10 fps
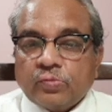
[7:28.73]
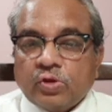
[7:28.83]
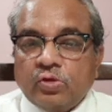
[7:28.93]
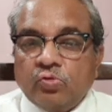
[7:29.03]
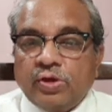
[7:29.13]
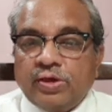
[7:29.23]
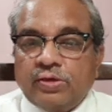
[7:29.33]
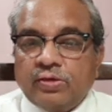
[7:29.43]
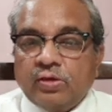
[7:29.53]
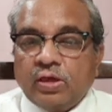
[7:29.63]
you get
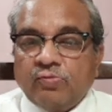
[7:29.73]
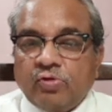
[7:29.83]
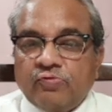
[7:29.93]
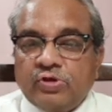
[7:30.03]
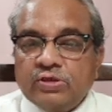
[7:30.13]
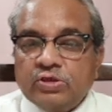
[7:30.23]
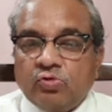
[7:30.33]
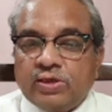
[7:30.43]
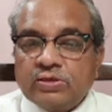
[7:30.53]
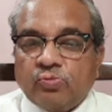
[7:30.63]
f of
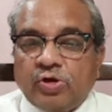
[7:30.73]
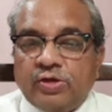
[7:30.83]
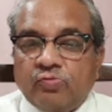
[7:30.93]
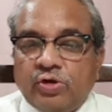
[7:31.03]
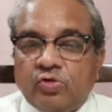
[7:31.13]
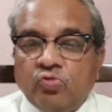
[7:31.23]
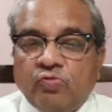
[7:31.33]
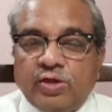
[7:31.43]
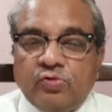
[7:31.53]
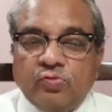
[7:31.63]
t0 as
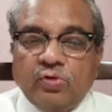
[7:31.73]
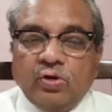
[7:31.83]
0.125